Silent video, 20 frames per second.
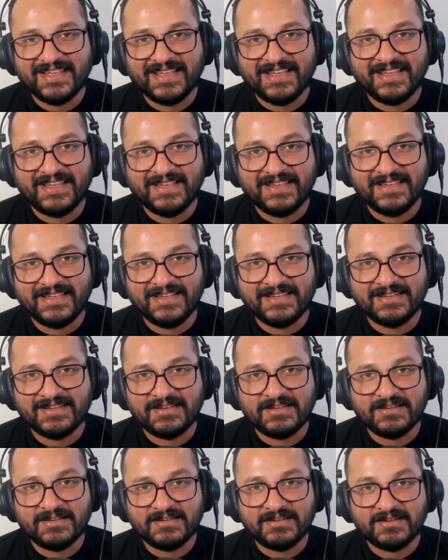and
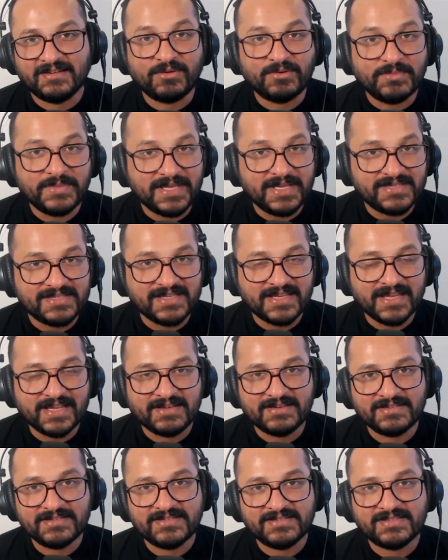uh, how amazing it
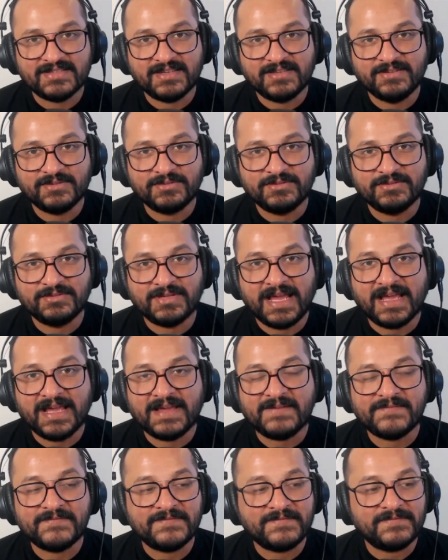is to
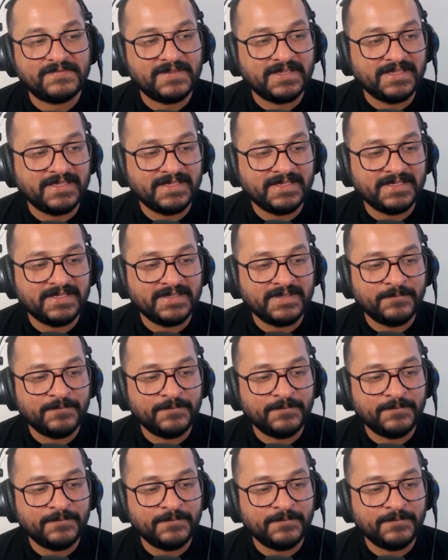have the